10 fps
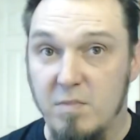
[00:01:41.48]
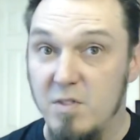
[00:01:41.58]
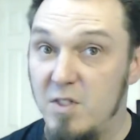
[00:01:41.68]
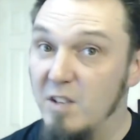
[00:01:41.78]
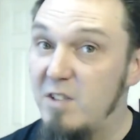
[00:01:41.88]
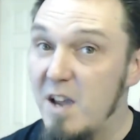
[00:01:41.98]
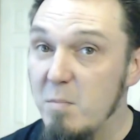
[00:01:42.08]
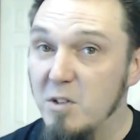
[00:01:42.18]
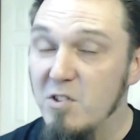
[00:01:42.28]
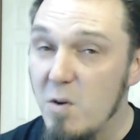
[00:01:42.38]
this
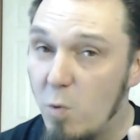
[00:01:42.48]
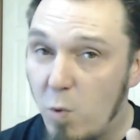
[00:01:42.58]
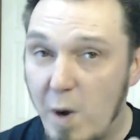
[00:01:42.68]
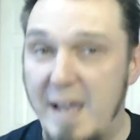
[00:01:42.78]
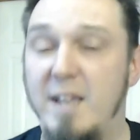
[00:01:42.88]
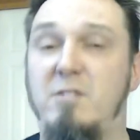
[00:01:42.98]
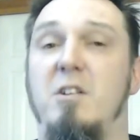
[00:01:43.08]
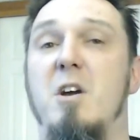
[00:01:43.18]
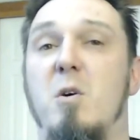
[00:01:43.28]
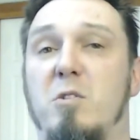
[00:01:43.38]
camera is the way
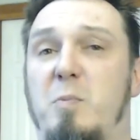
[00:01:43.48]
to go,